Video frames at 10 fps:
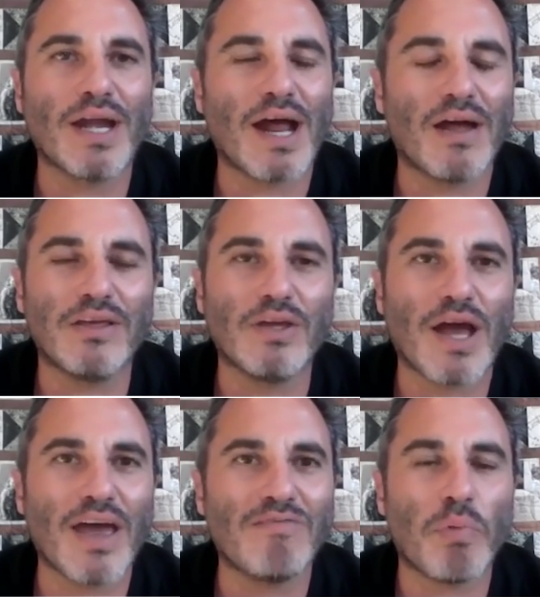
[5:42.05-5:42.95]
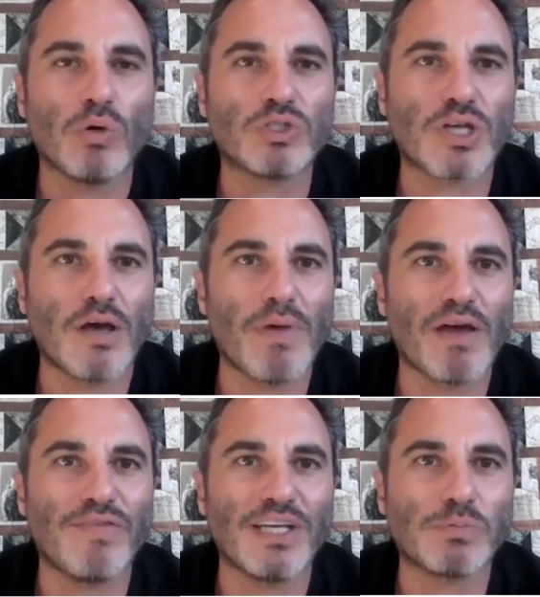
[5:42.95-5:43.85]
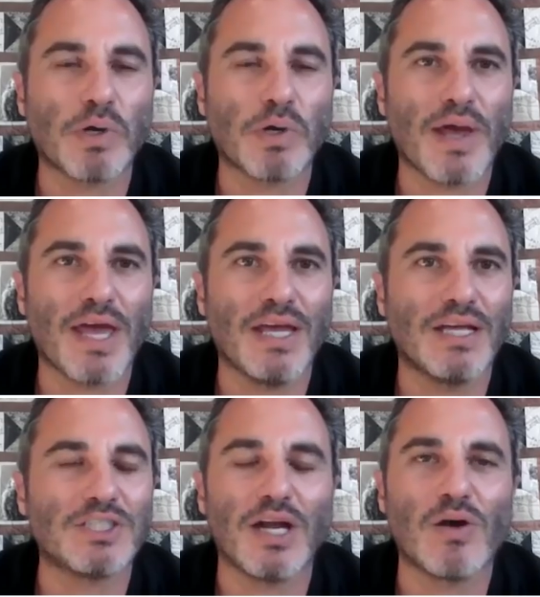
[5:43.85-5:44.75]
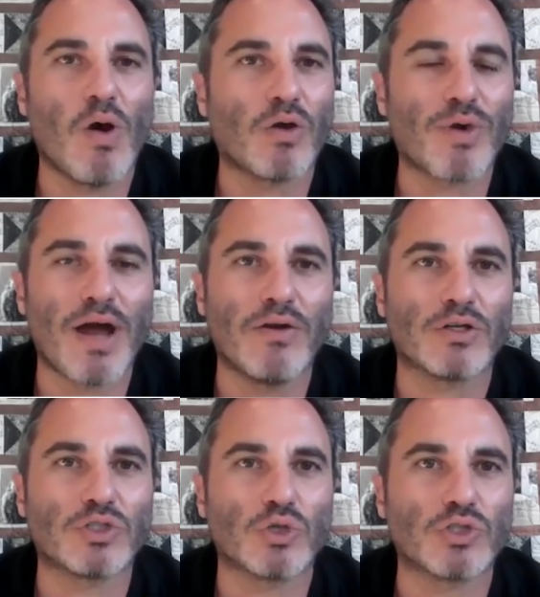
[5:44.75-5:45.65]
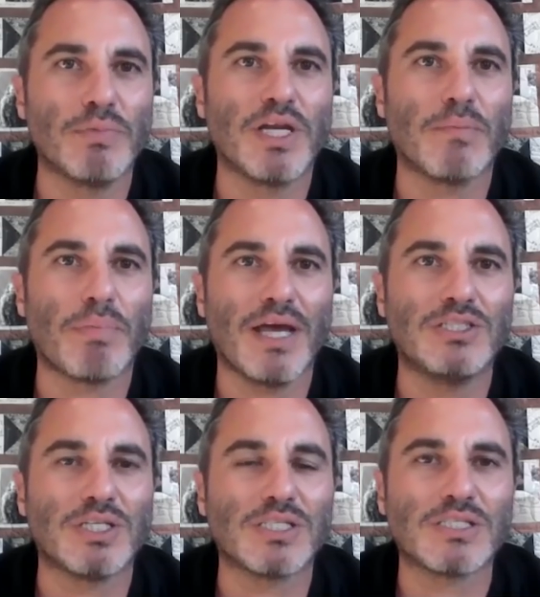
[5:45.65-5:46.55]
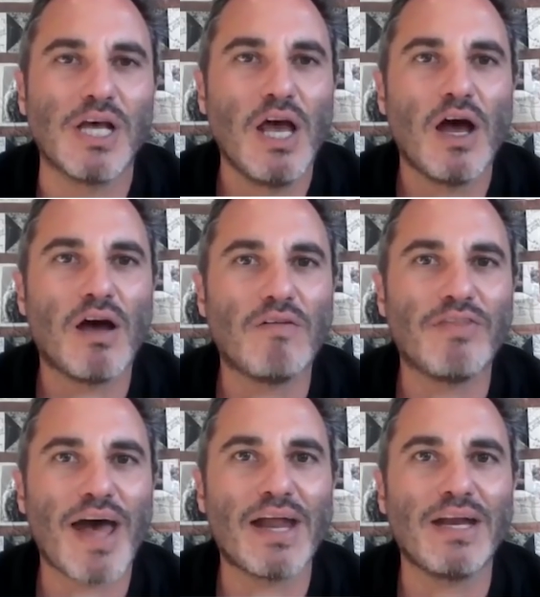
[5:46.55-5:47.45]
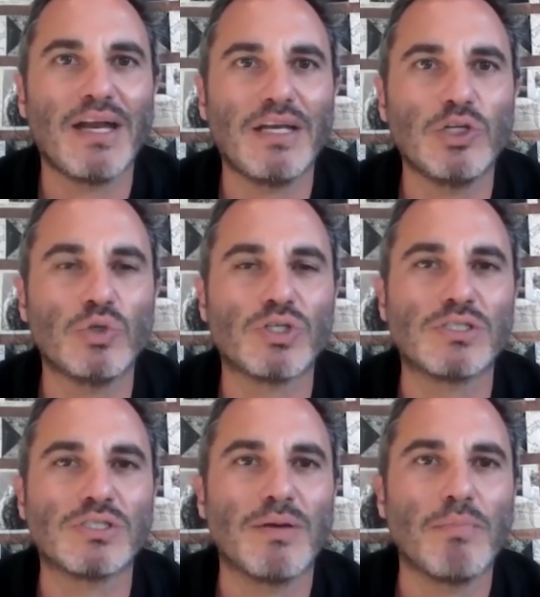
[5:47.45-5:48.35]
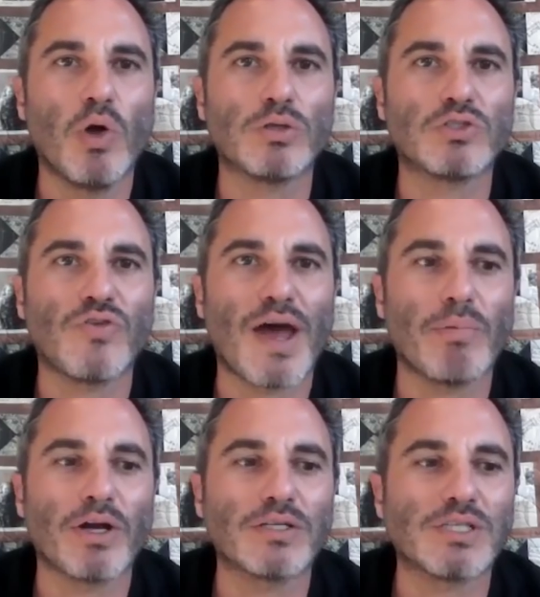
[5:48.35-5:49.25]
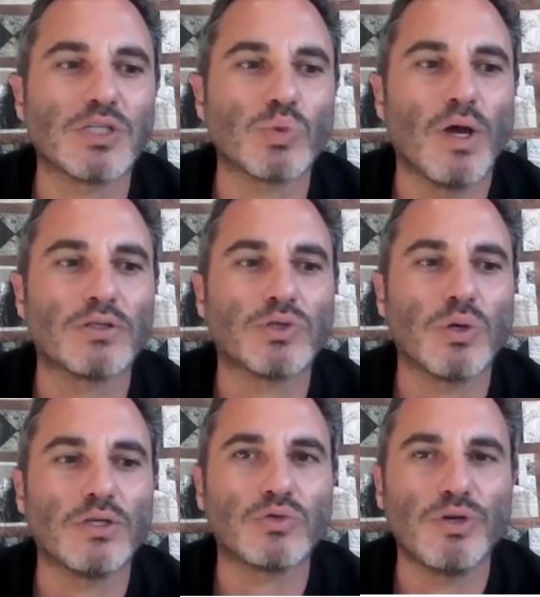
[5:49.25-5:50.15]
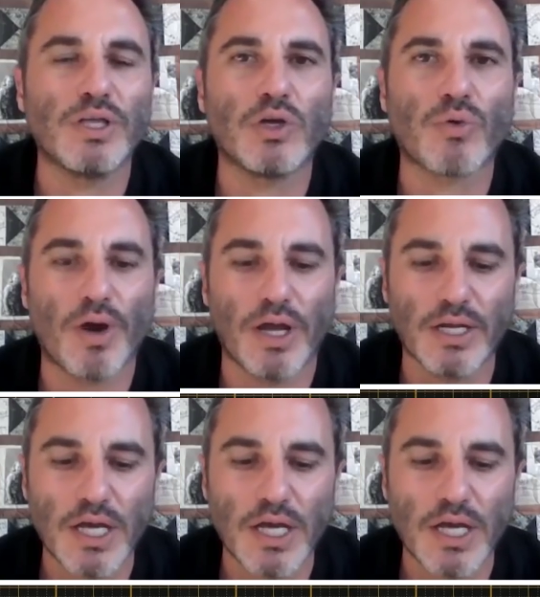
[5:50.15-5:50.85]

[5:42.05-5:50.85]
I, I have posts on my Facebook page and all around our social media pages of that, and it uses Tim Holtz fabrics as well. So it's really great.